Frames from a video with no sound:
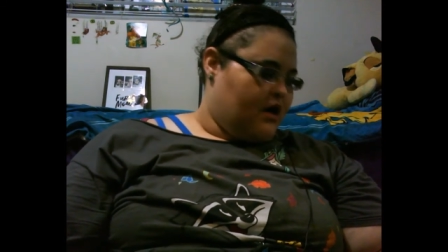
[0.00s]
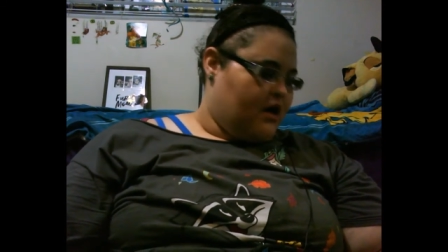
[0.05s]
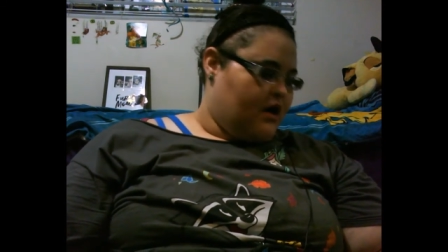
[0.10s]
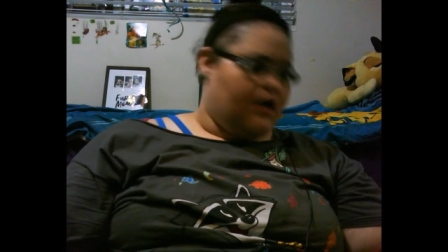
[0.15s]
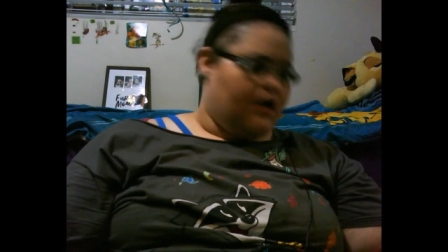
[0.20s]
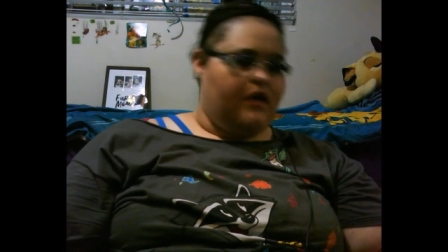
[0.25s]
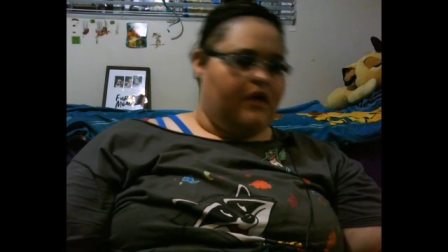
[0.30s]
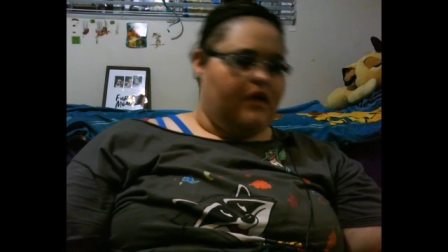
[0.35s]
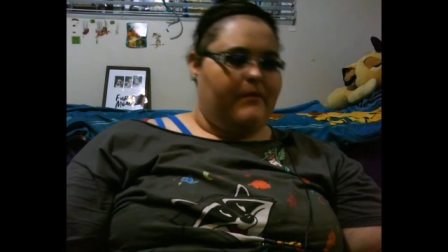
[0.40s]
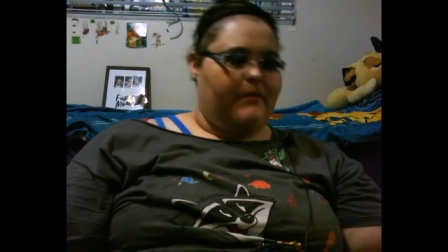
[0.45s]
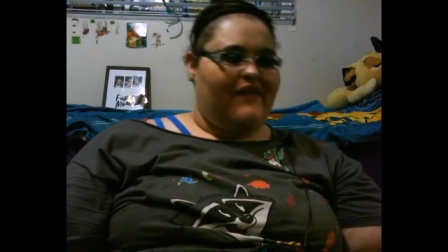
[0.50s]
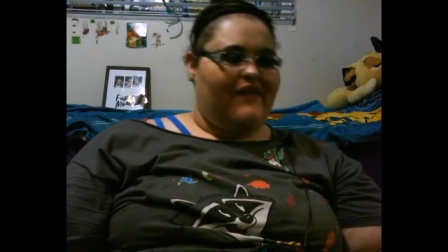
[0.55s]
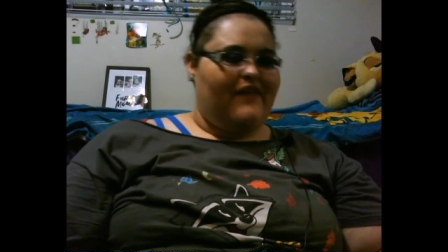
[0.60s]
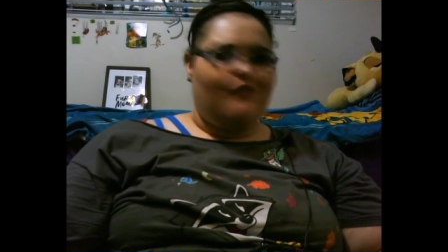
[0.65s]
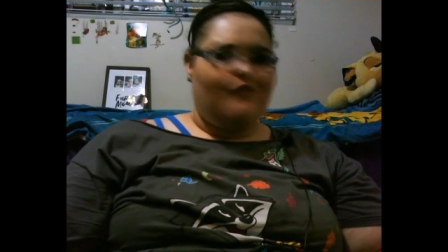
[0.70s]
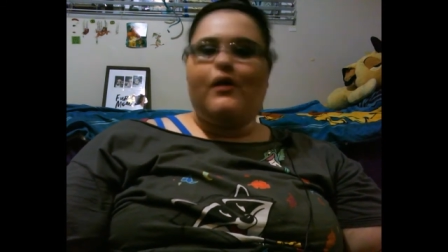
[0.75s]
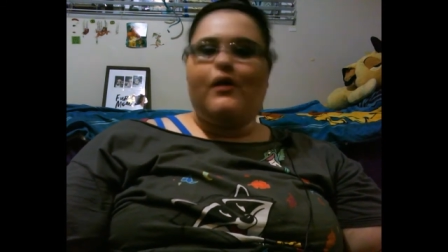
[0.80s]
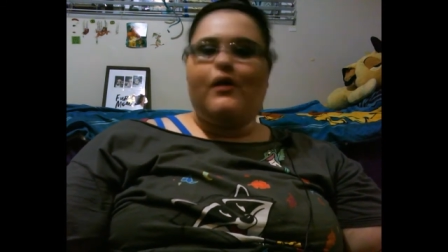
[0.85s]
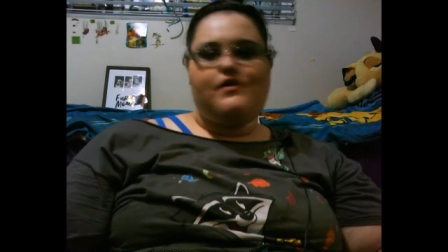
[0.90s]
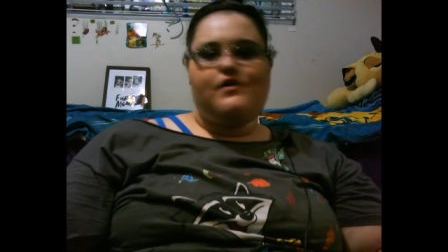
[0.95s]
um, and
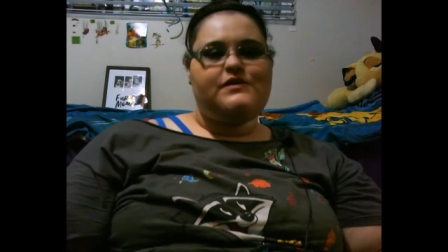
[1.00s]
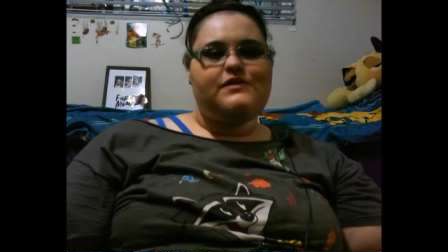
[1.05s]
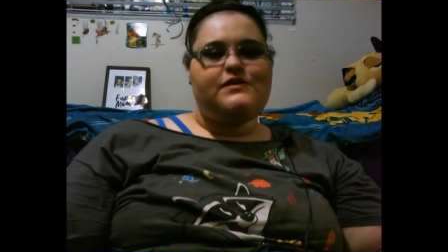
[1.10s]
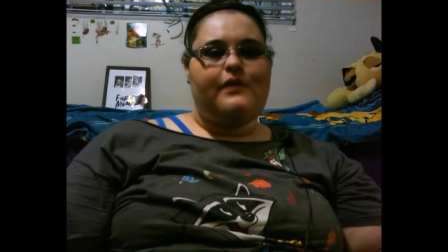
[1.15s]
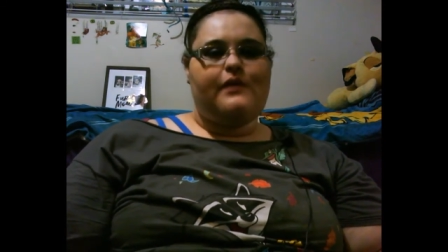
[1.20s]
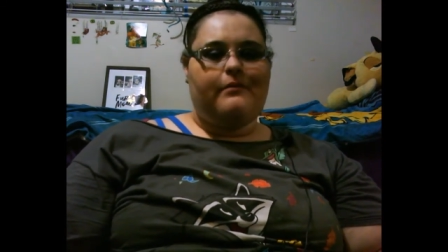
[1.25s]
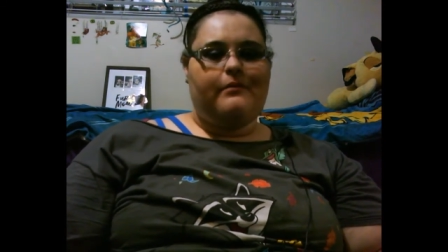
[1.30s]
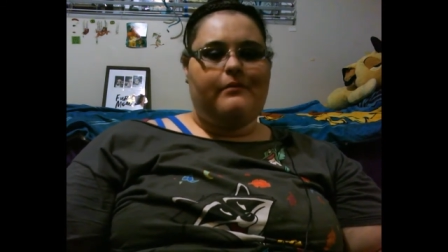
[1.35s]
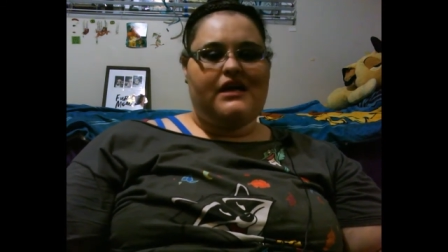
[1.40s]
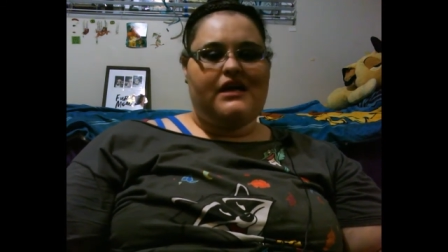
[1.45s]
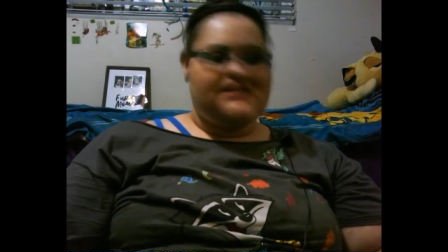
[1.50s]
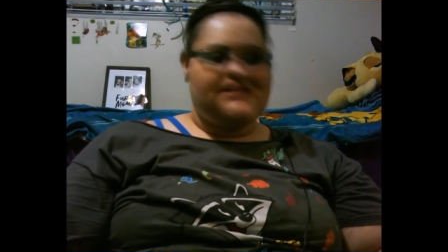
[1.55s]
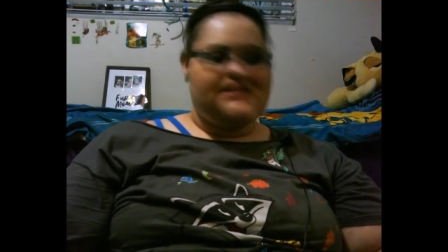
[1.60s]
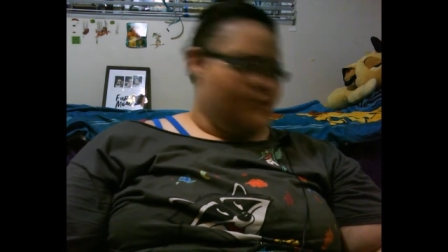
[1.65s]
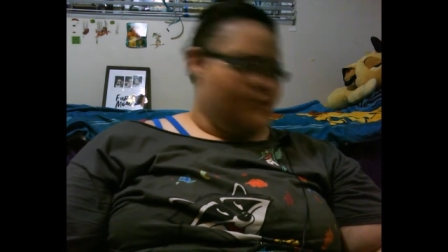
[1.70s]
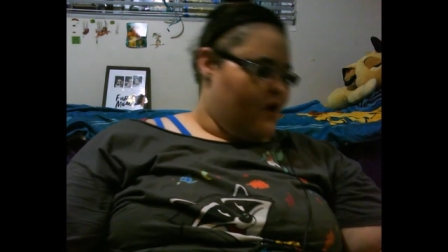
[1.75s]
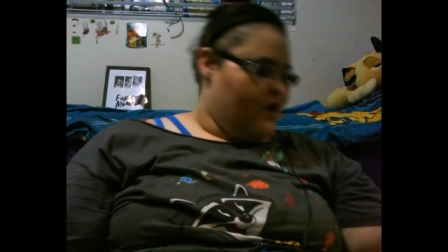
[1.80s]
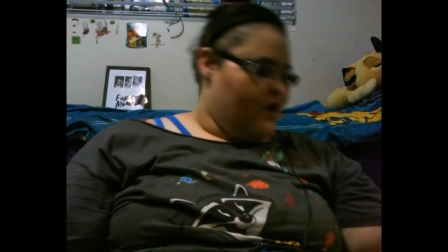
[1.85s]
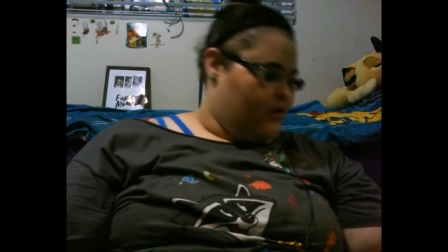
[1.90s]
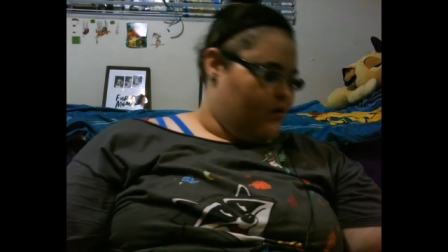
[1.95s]
the Rose one because
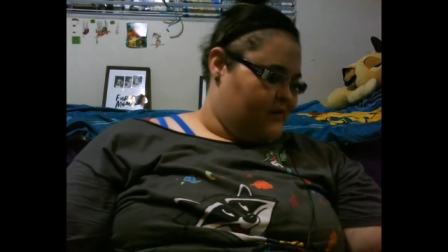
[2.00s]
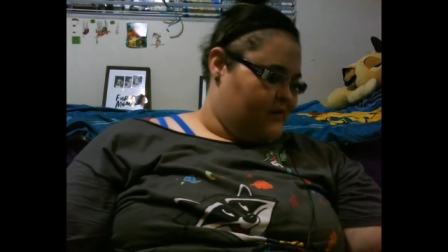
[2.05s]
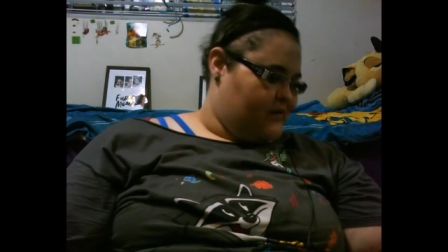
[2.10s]
they're all